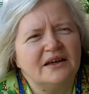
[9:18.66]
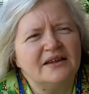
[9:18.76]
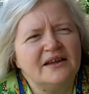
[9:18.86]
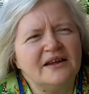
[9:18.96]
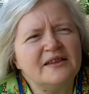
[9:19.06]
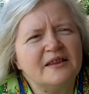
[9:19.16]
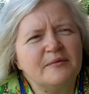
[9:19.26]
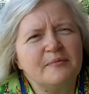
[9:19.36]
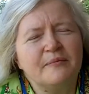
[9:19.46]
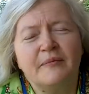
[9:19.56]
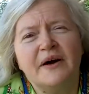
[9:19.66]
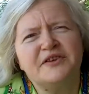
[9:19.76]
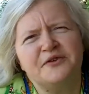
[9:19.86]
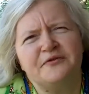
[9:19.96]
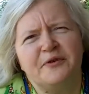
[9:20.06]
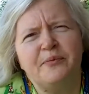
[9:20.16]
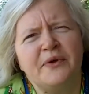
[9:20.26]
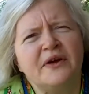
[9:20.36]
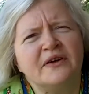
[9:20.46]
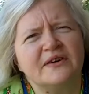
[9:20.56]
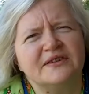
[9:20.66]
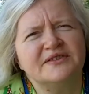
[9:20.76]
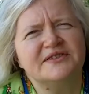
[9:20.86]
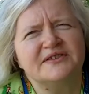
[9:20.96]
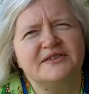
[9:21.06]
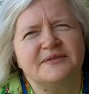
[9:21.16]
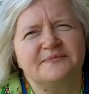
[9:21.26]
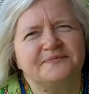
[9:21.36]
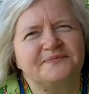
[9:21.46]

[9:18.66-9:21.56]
in that much of appearance,